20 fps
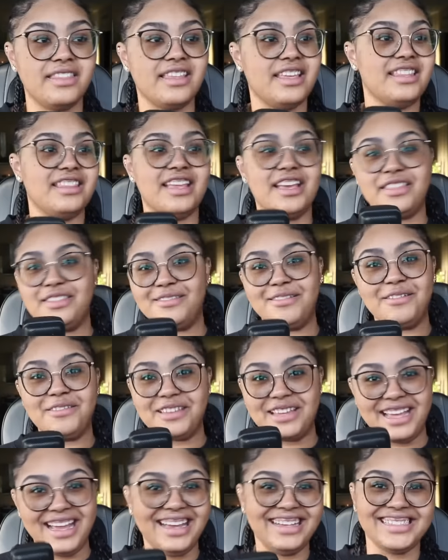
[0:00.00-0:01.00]
then they throw the
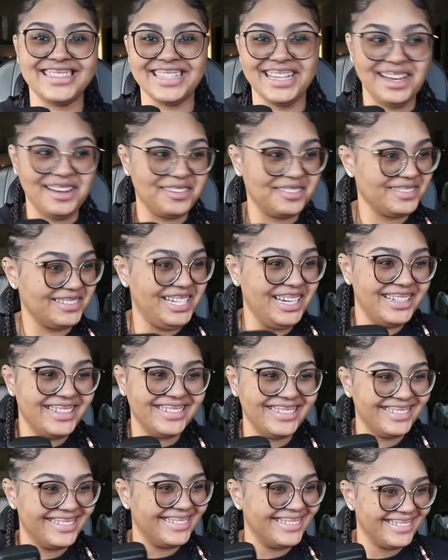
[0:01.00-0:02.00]
case out.
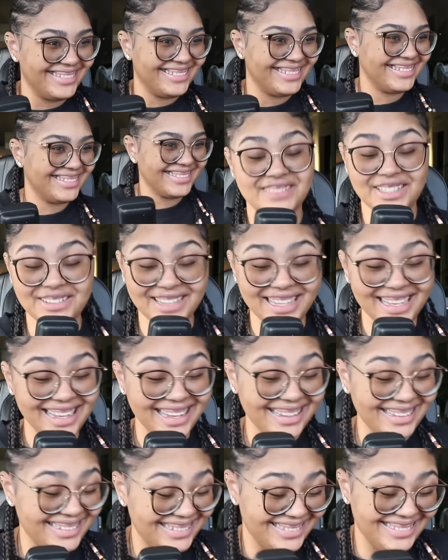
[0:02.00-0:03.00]

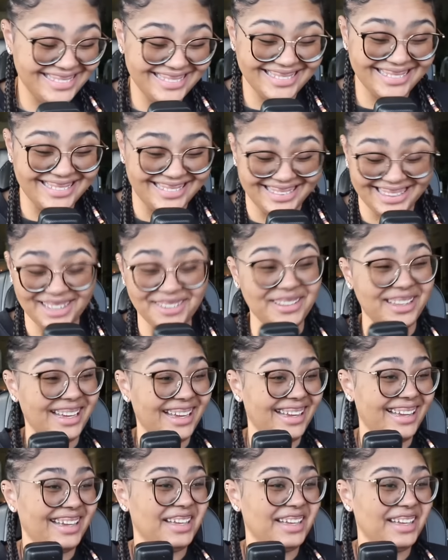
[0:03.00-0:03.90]
Okay. Okay.